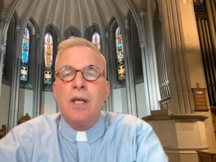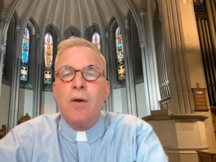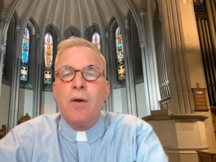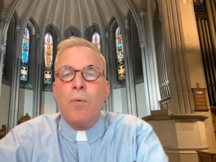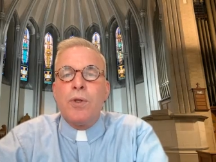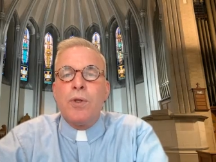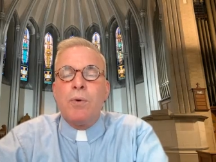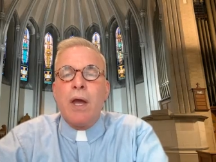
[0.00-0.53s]

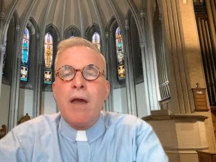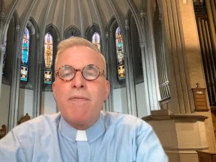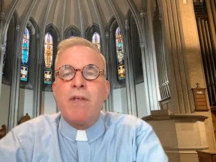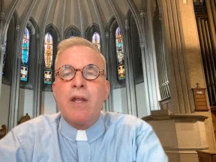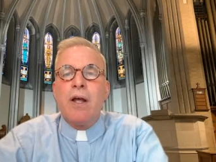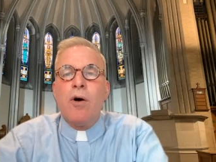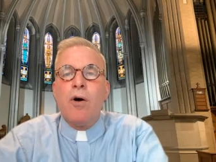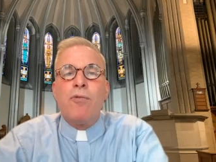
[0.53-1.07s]
When you have
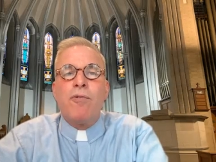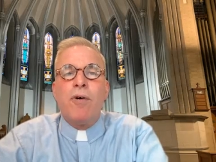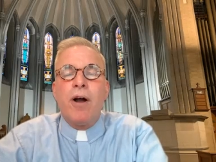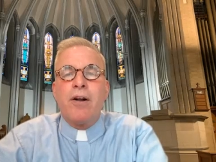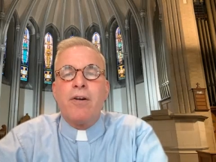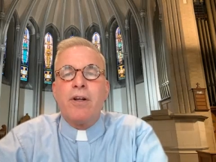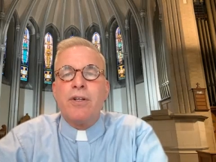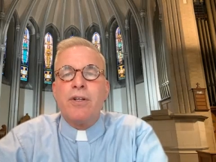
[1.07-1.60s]
that
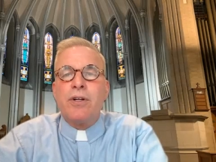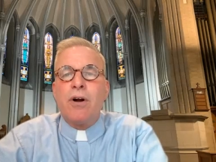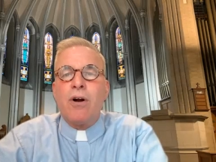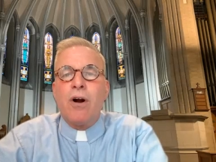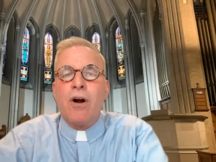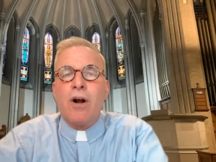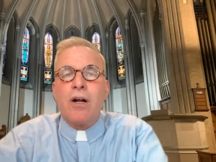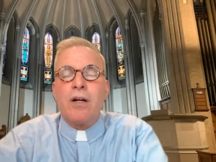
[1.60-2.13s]
hellfire in your
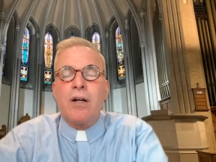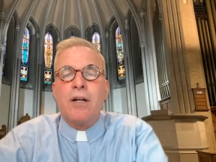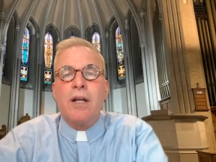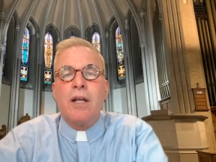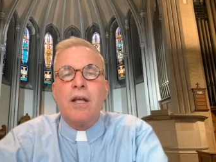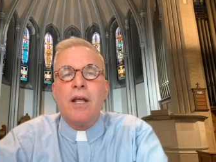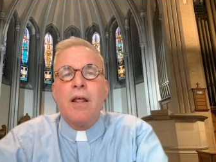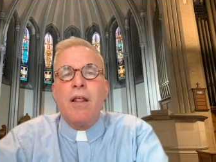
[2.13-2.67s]
heart,
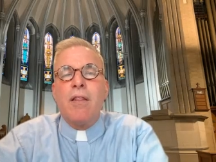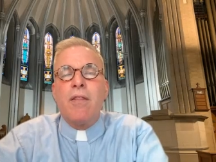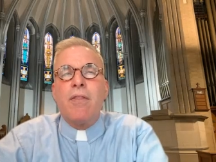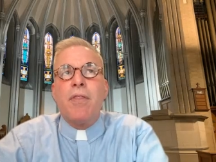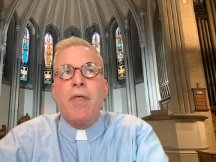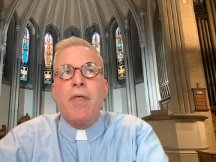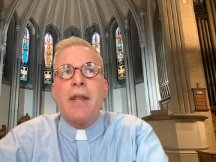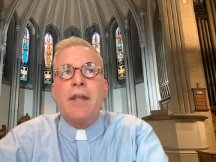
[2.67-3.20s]

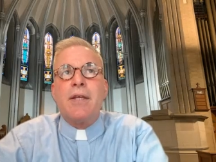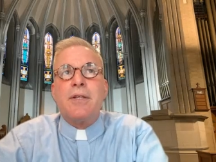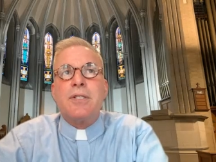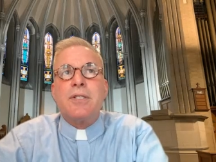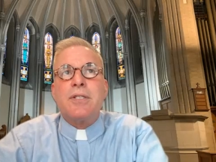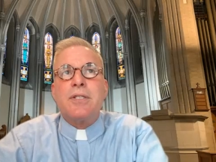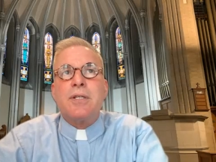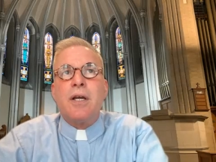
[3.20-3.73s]
that
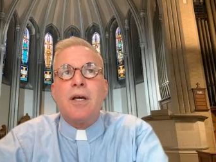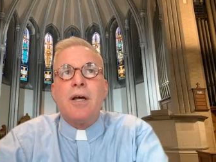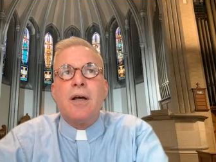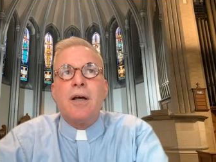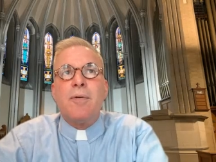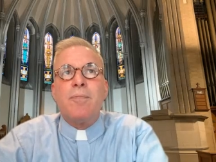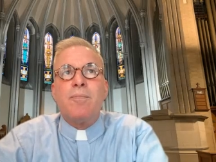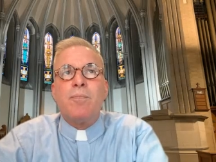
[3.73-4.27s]
is
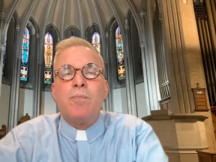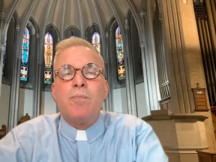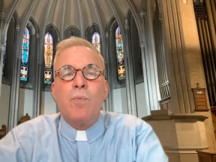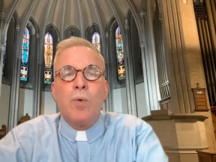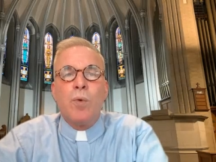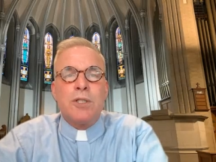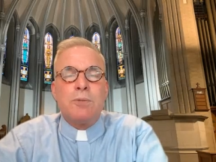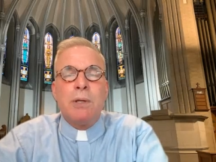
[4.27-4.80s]

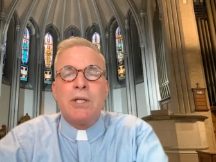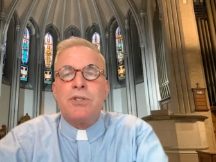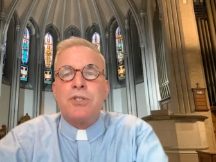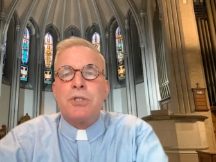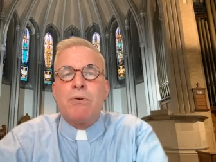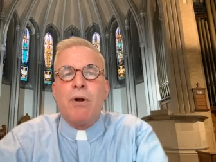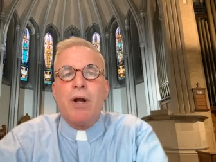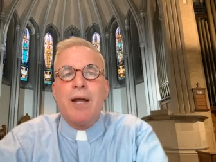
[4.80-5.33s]
what is being
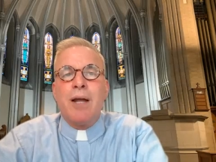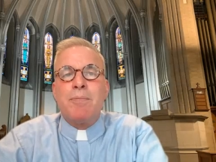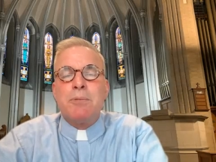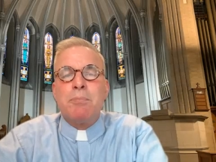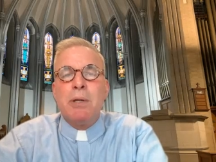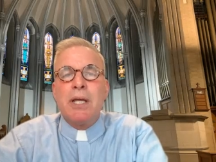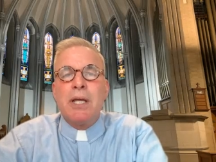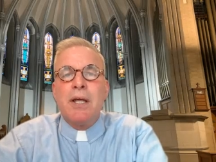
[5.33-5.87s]
described as
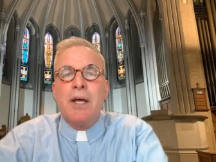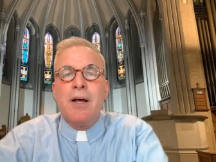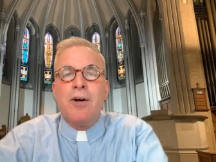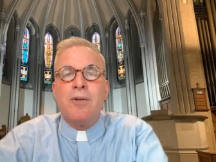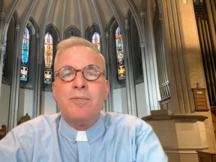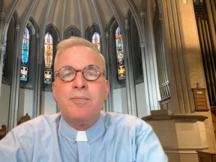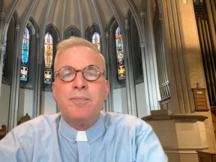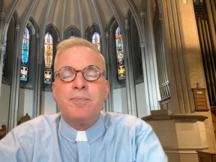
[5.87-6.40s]
being in
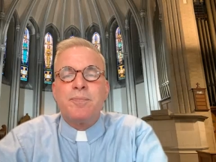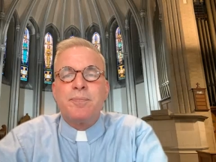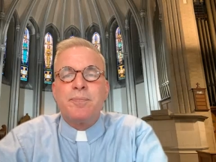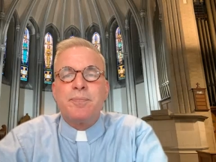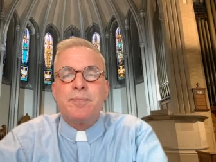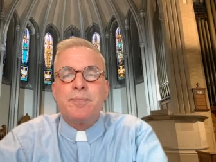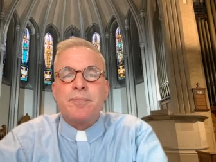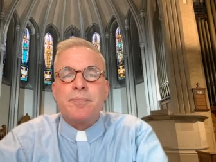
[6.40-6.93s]
hell.
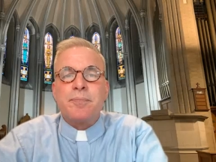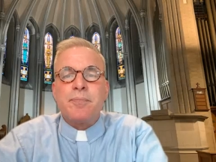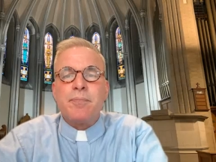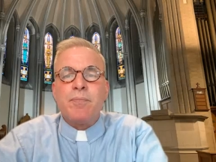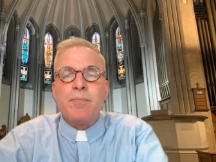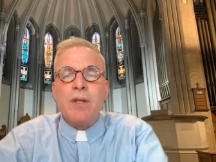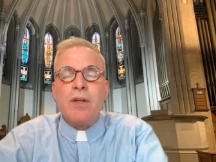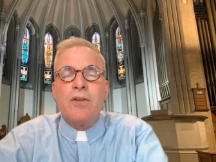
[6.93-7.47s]

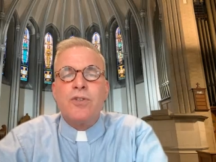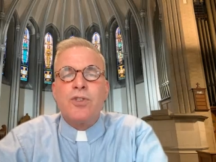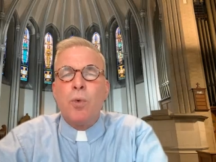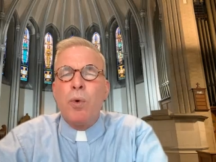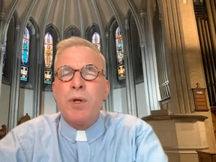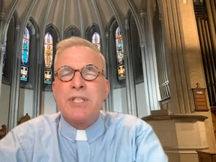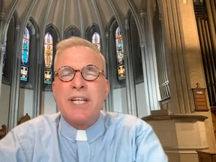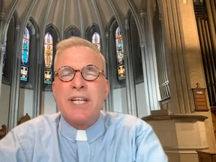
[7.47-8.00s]
So
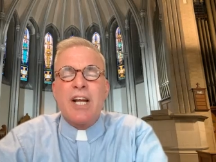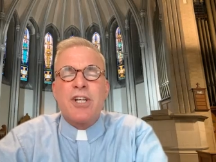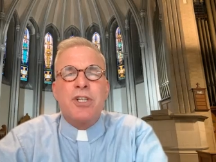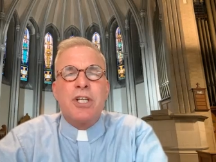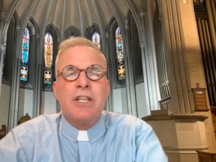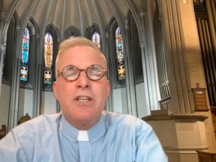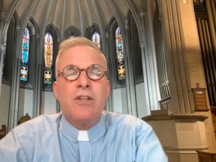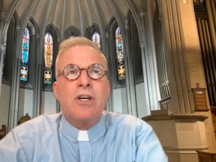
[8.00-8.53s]
what does it
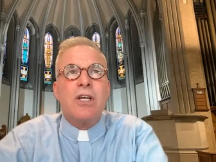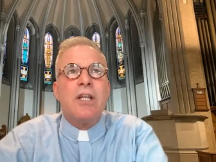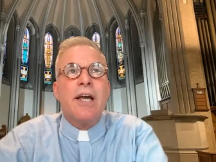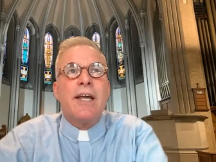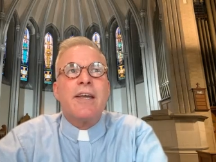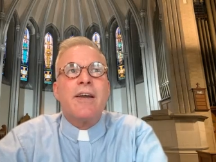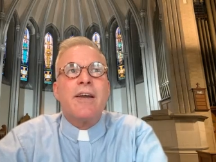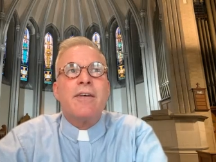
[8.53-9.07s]
actually look
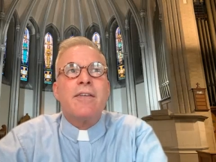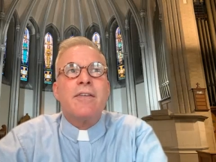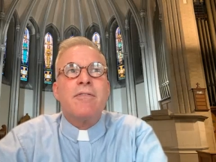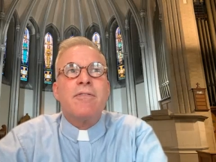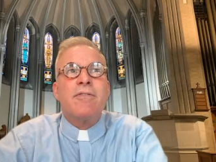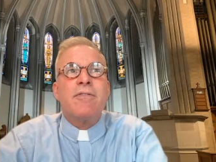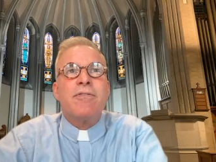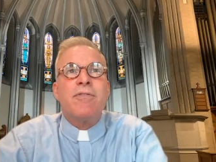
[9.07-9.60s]
like
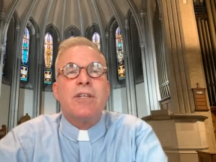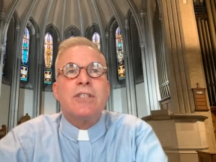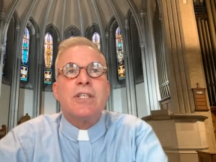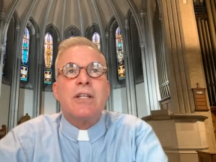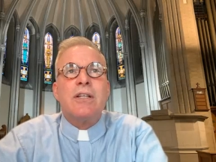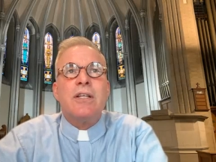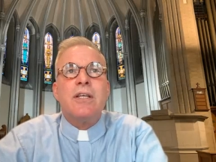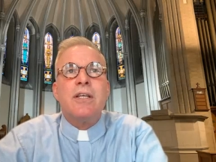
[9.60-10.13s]

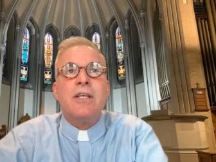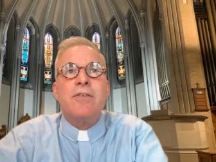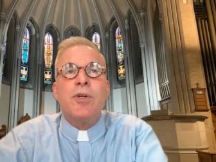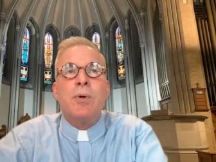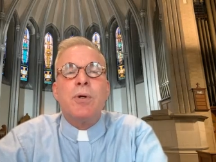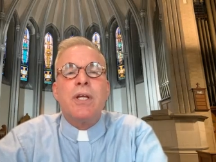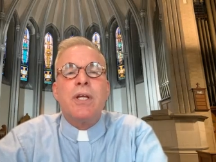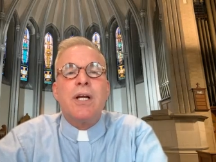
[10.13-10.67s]
physically if you
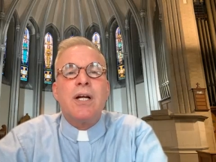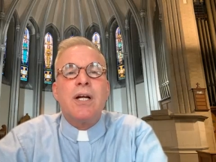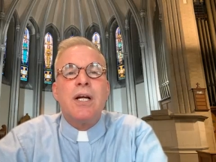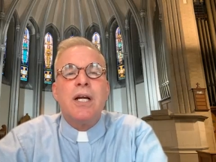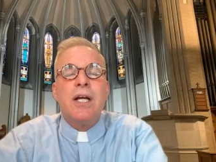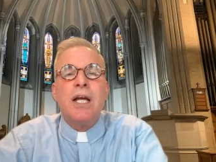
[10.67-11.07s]
were there?